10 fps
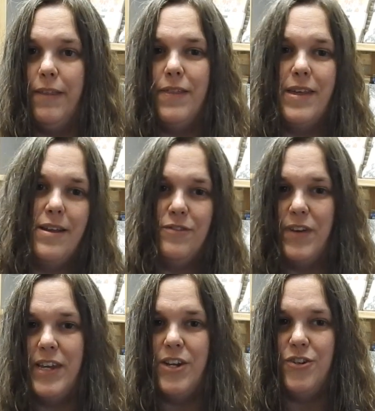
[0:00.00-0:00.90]
things,
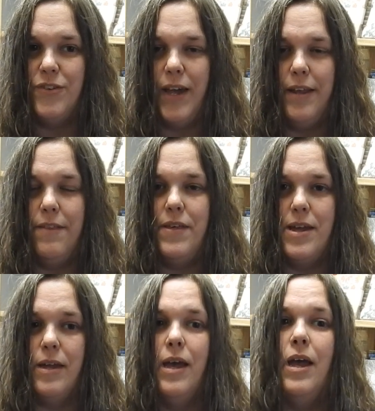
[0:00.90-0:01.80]
vacations kind of thing.